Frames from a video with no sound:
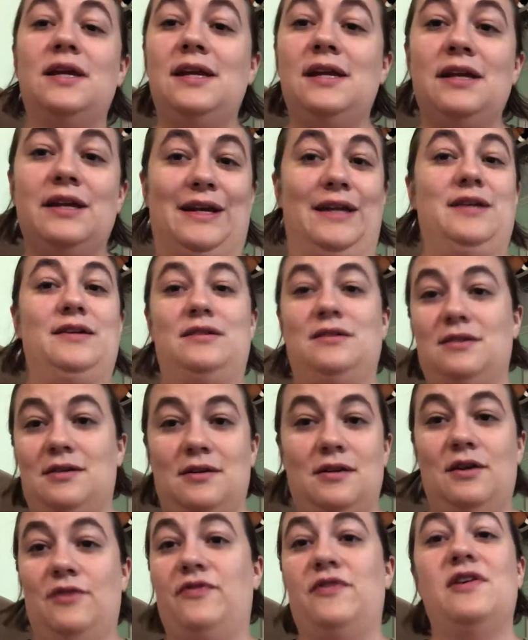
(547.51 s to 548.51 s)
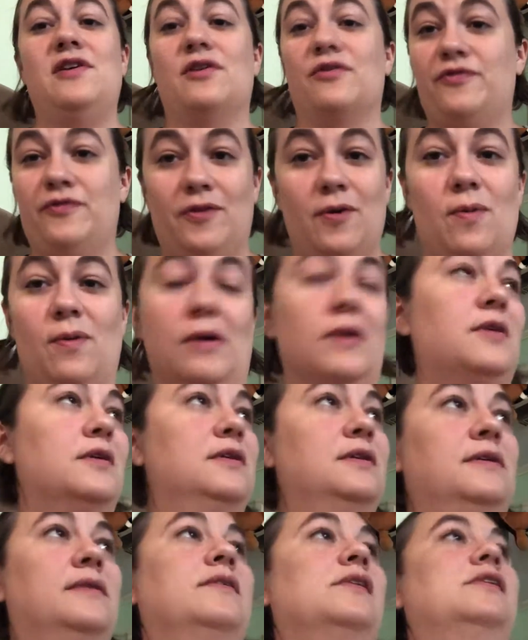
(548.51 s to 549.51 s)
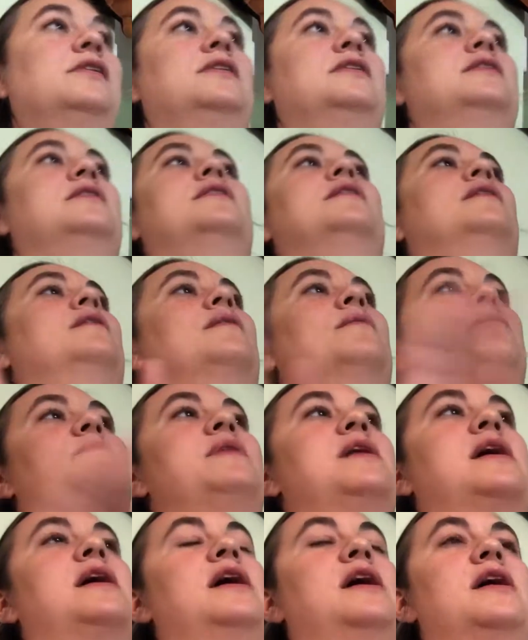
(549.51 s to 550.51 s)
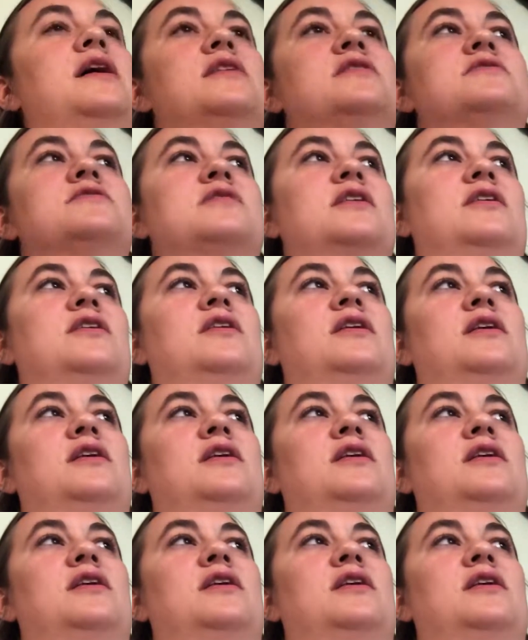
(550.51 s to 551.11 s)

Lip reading: eat it if you're full. Because